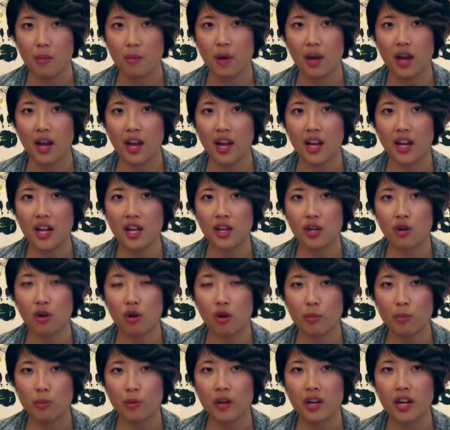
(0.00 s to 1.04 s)
by
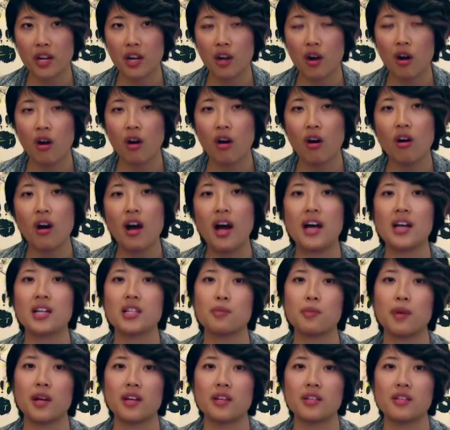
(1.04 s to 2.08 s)
incorporating all
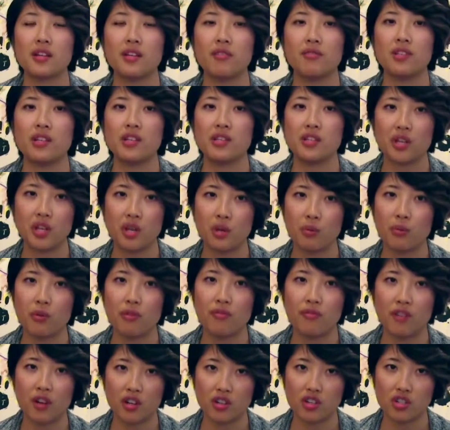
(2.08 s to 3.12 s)
aspects of this
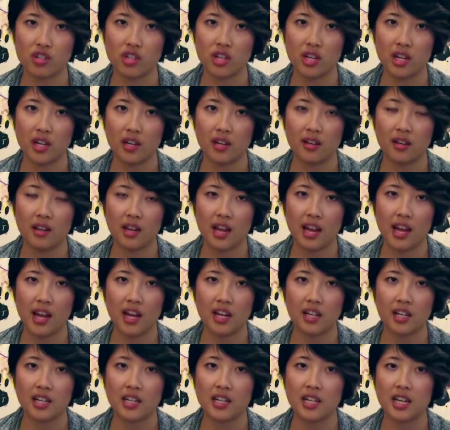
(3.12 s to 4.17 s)
human functioning
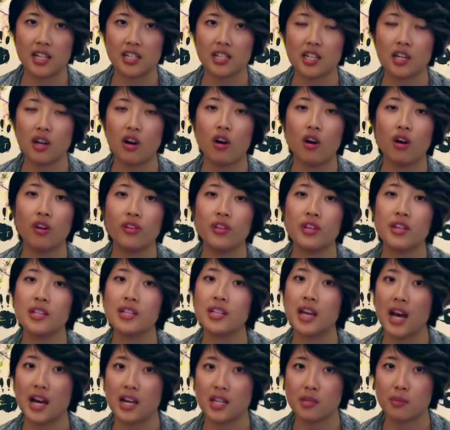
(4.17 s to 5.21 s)
and connecting all
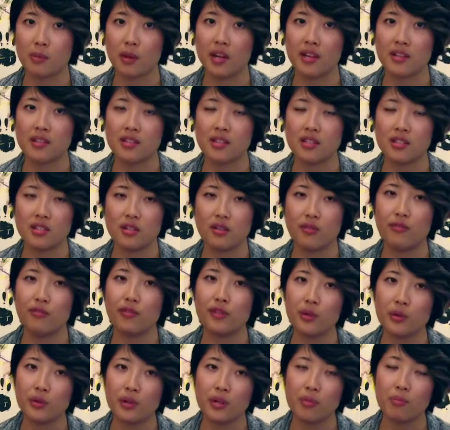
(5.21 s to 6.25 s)
these aspects into
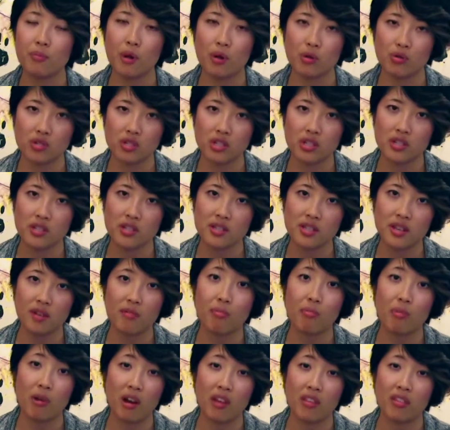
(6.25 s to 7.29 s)
fluid motions
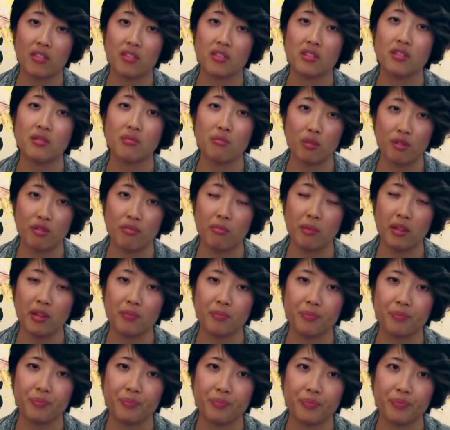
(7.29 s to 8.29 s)
of breath to movement.